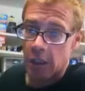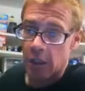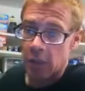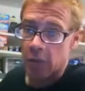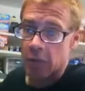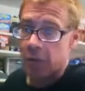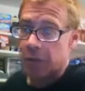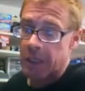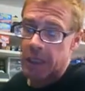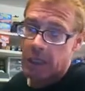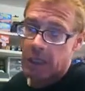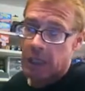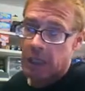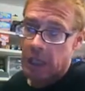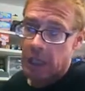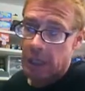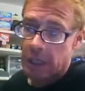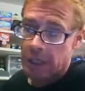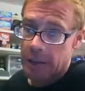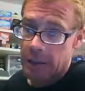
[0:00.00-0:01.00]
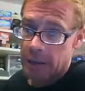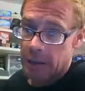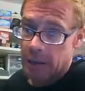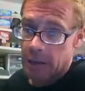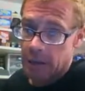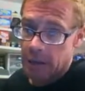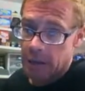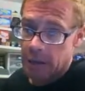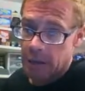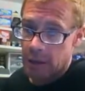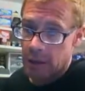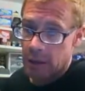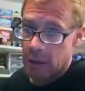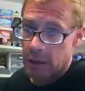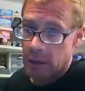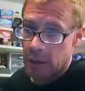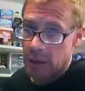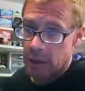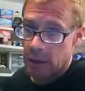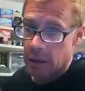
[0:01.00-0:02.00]
He was paralyzed
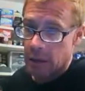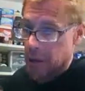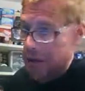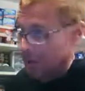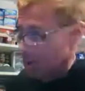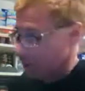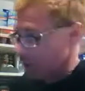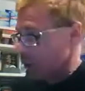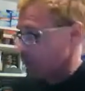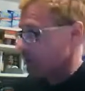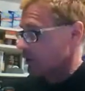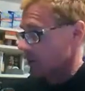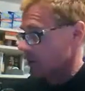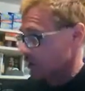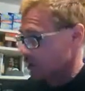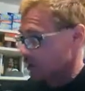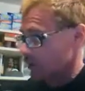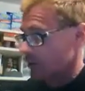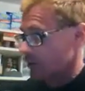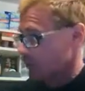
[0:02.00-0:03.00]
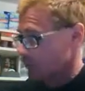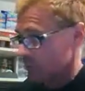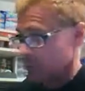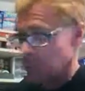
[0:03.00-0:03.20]
and literally